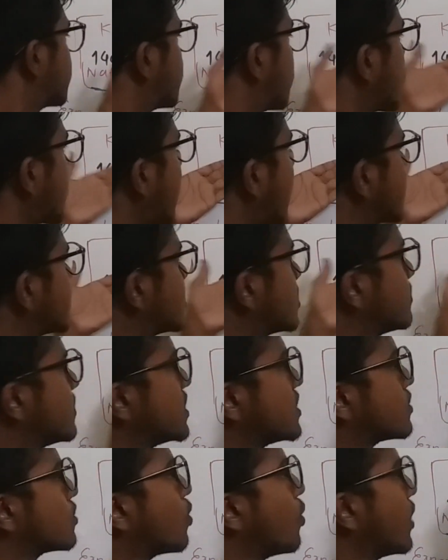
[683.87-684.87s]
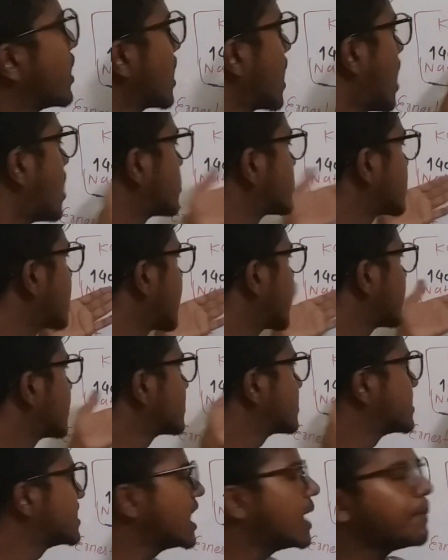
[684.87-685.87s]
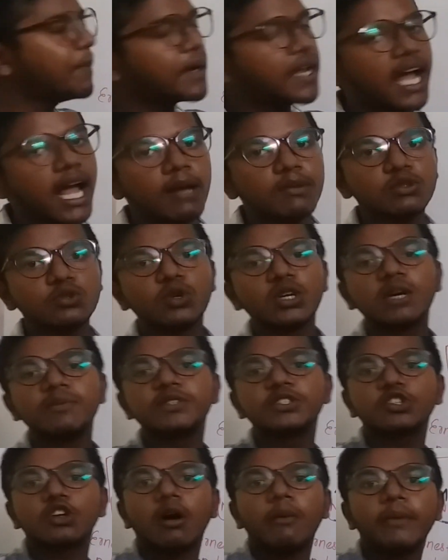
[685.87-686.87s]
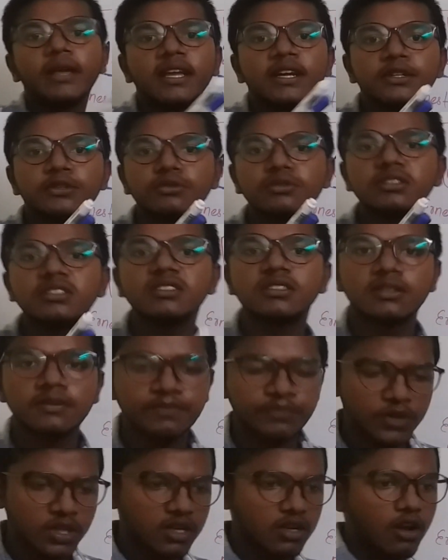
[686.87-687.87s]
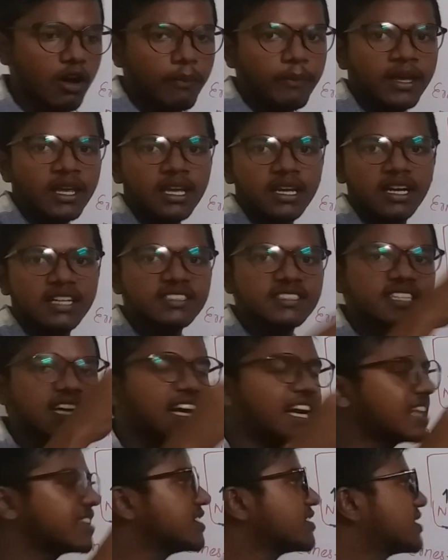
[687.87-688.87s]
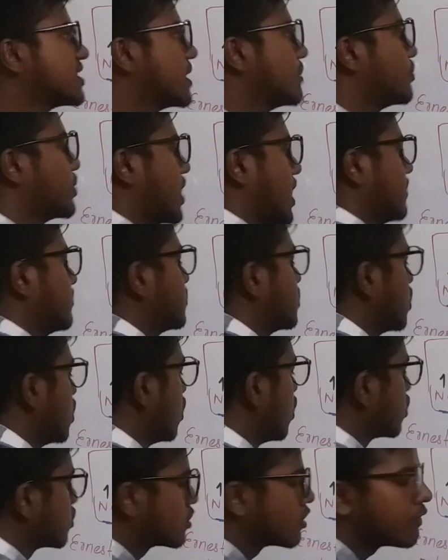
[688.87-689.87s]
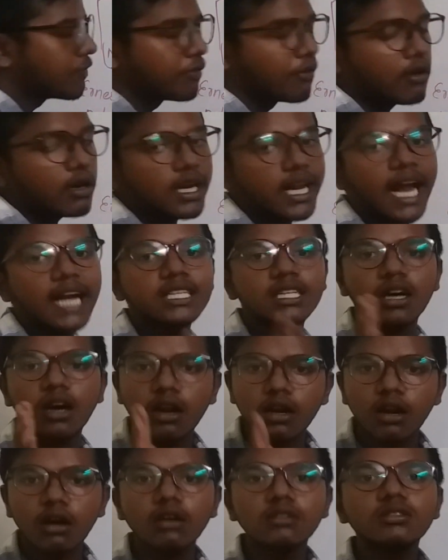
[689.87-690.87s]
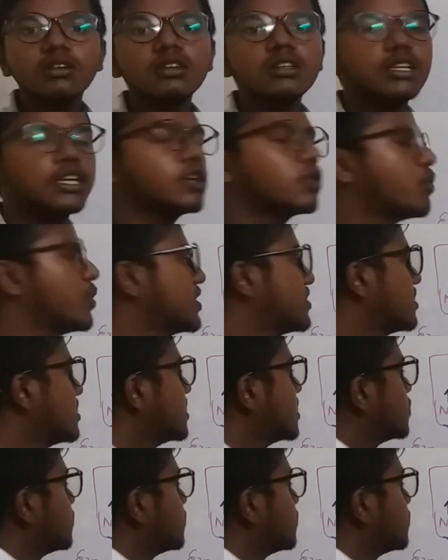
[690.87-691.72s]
potassium is going outside at the same time, sodium is coming into this, coming inside at the same time. So for that, another equation